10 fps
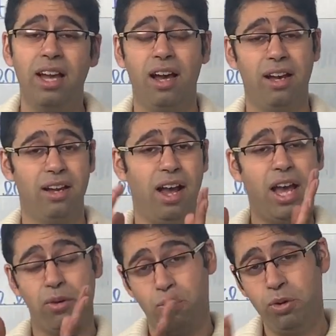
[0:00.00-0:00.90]

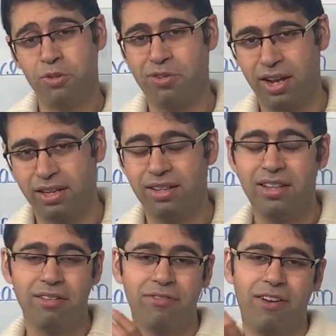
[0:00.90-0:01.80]
I would run
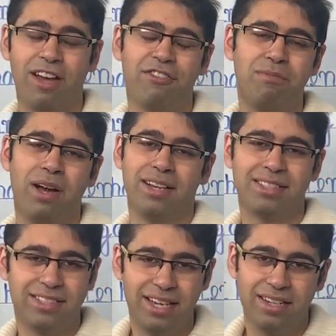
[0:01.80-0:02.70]
5
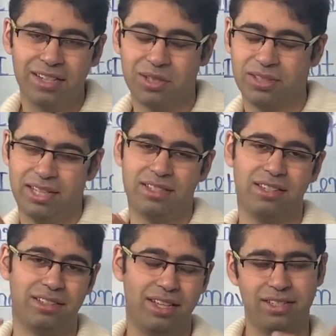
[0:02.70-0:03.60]
miles daily. So that's
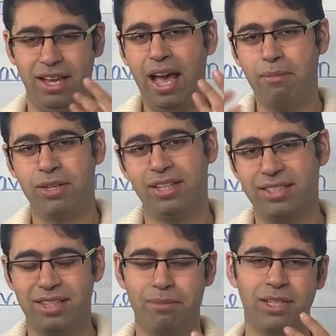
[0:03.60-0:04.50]
a habit
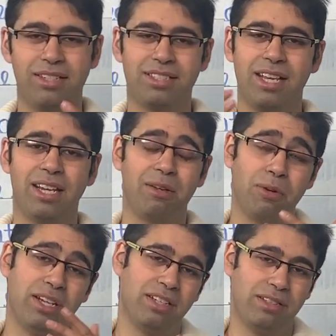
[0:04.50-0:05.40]
that somebody's telling
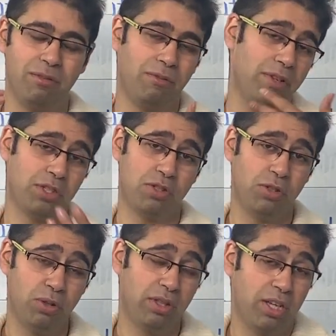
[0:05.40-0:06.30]
in which
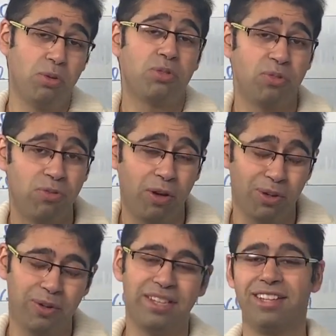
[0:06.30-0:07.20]
they used to
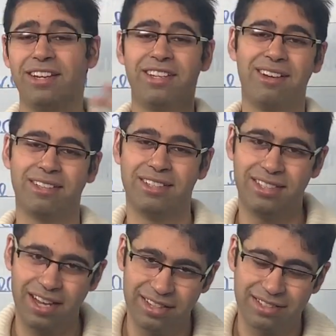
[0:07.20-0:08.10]
follow in their younger
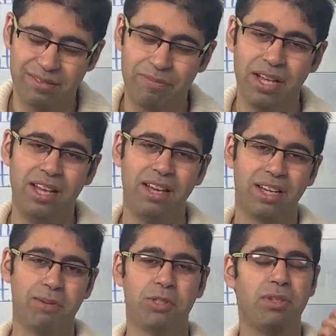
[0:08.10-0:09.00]
days.
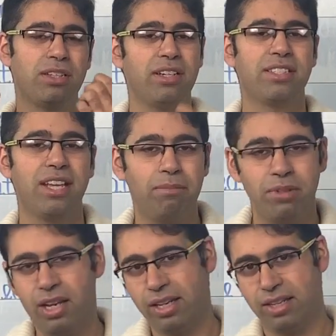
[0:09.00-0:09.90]
Coming to another
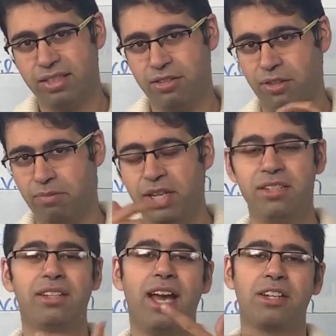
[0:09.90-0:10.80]
example, like I said,
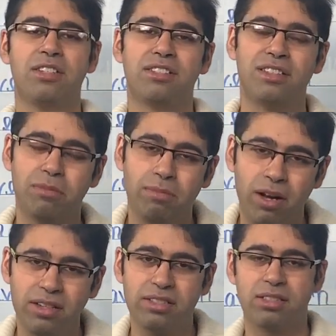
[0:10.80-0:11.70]
repeated actions in the
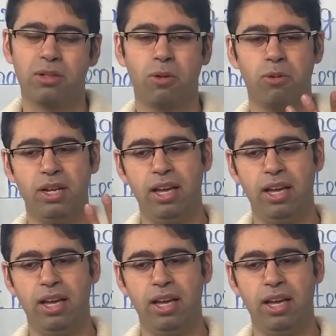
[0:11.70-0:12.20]
past. So